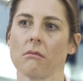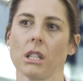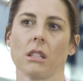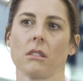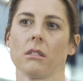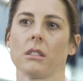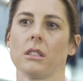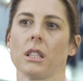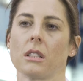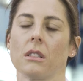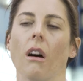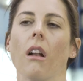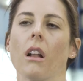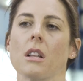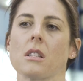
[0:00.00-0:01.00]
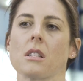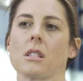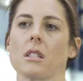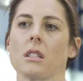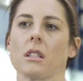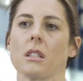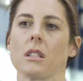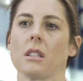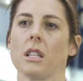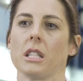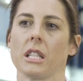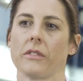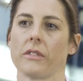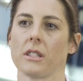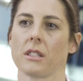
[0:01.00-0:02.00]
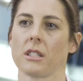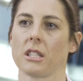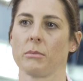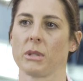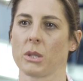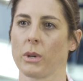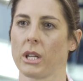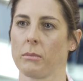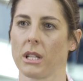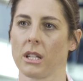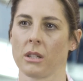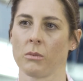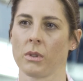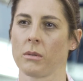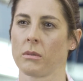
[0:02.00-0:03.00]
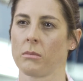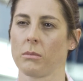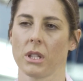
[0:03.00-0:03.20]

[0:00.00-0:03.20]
we couldn't acknowledge the differences between men and women